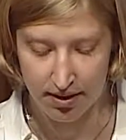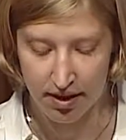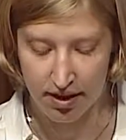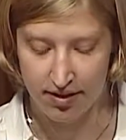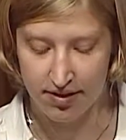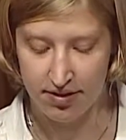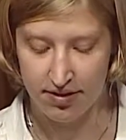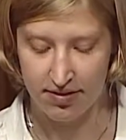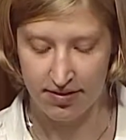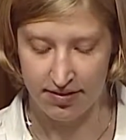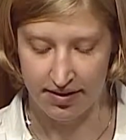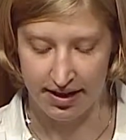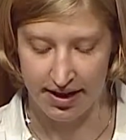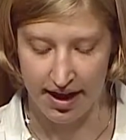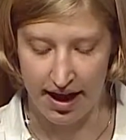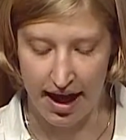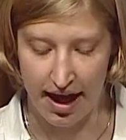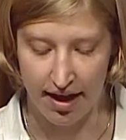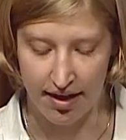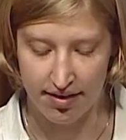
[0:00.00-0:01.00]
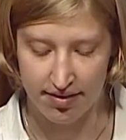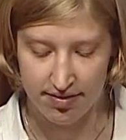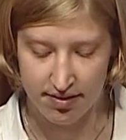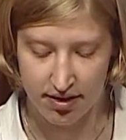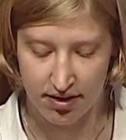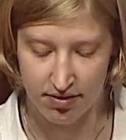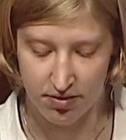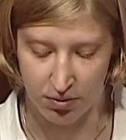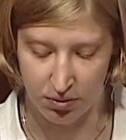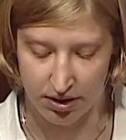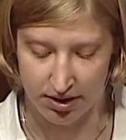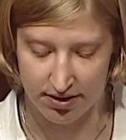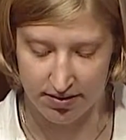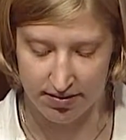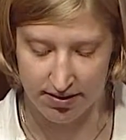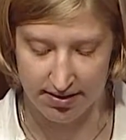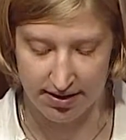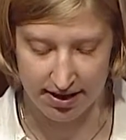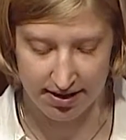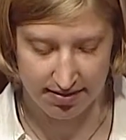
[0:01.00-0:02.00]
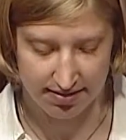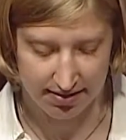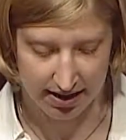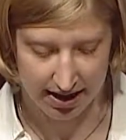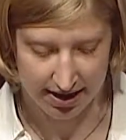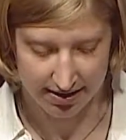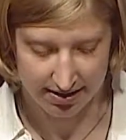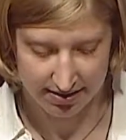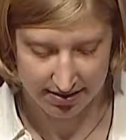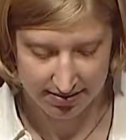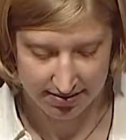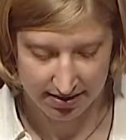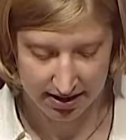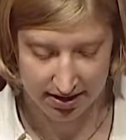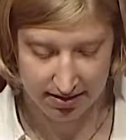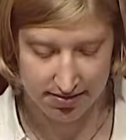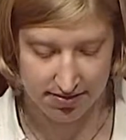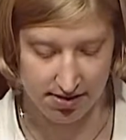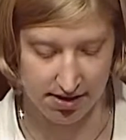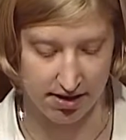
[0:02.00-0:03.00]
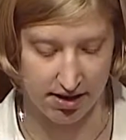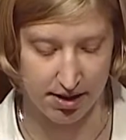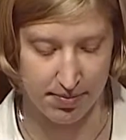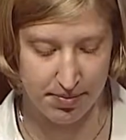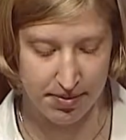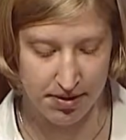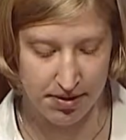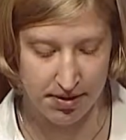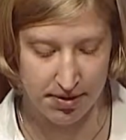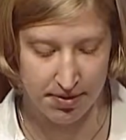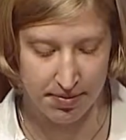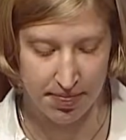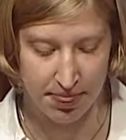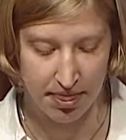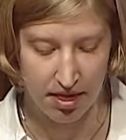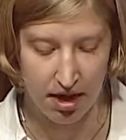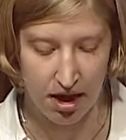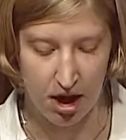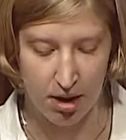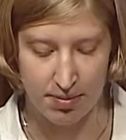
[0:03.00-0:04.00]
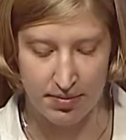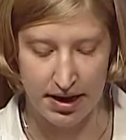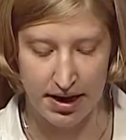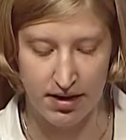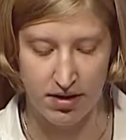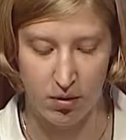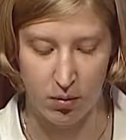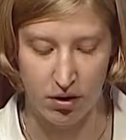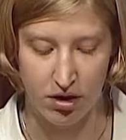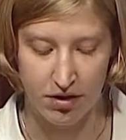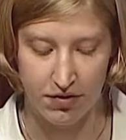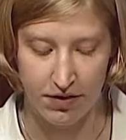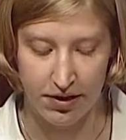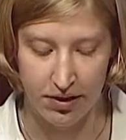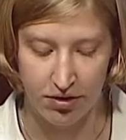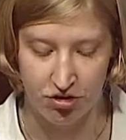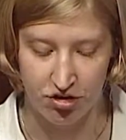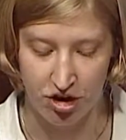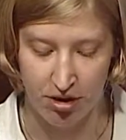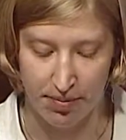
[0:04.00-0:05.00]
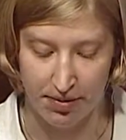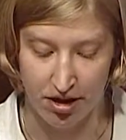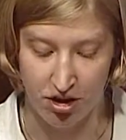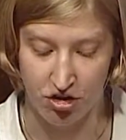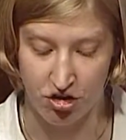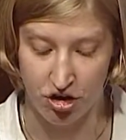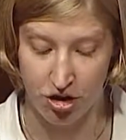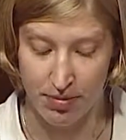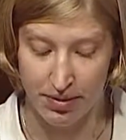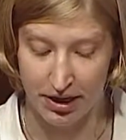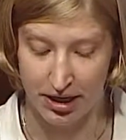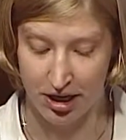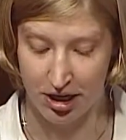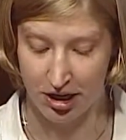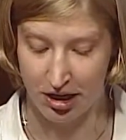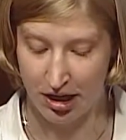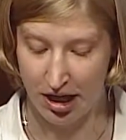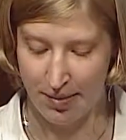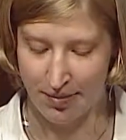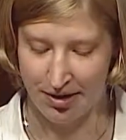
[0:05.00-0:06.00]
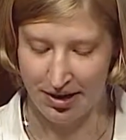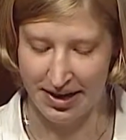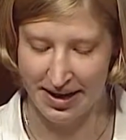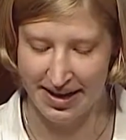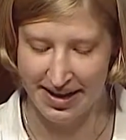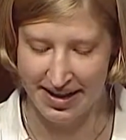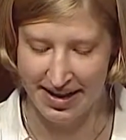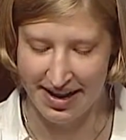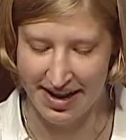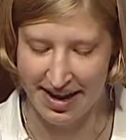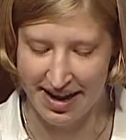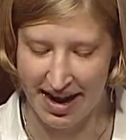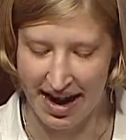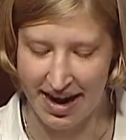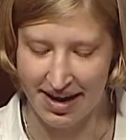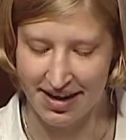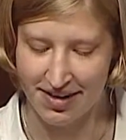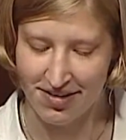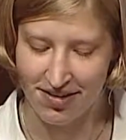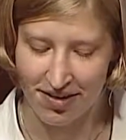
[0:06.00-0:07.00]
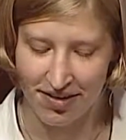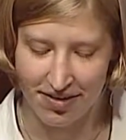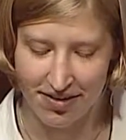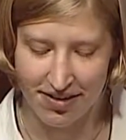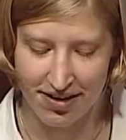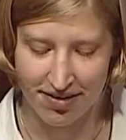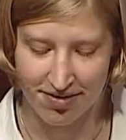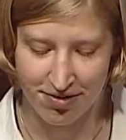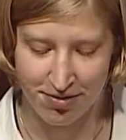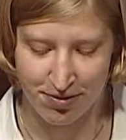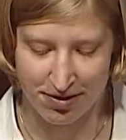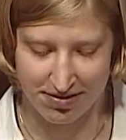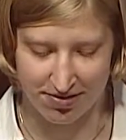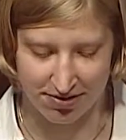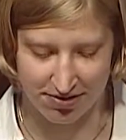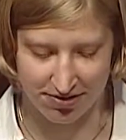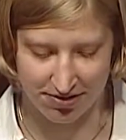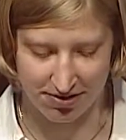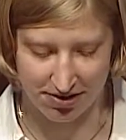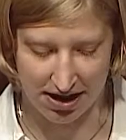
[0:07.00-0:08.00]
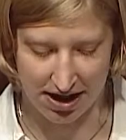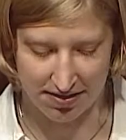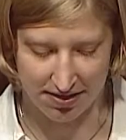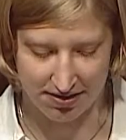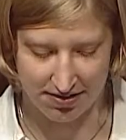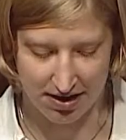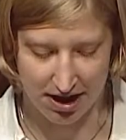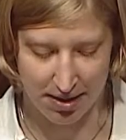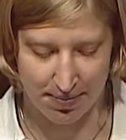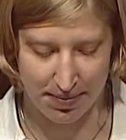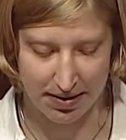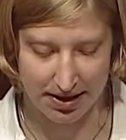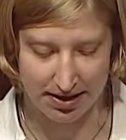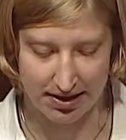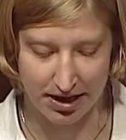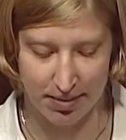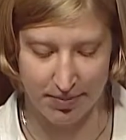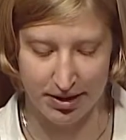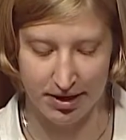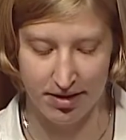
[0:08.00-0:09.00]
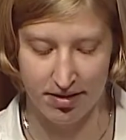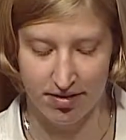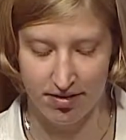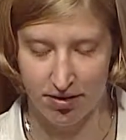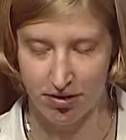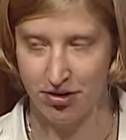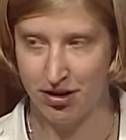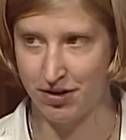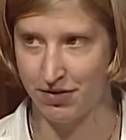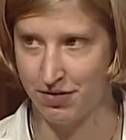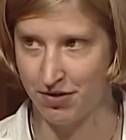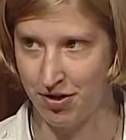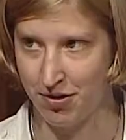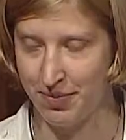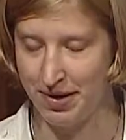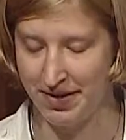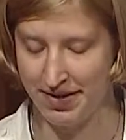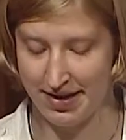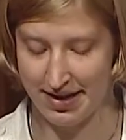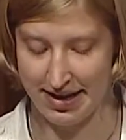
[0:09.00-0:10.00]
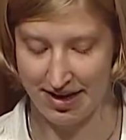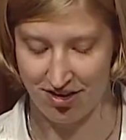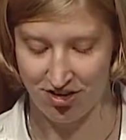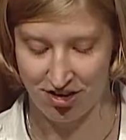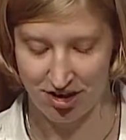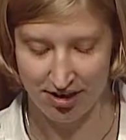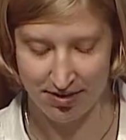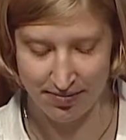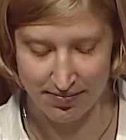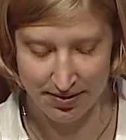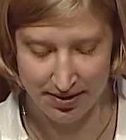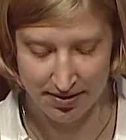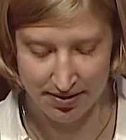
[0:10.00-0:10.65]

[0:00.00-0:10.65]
Additionally, Allison has worked as a data scientist at a startup, obtained a work fellowship at a German conglomerate, and interned as a researcher at the top economic consulting firm in the nation.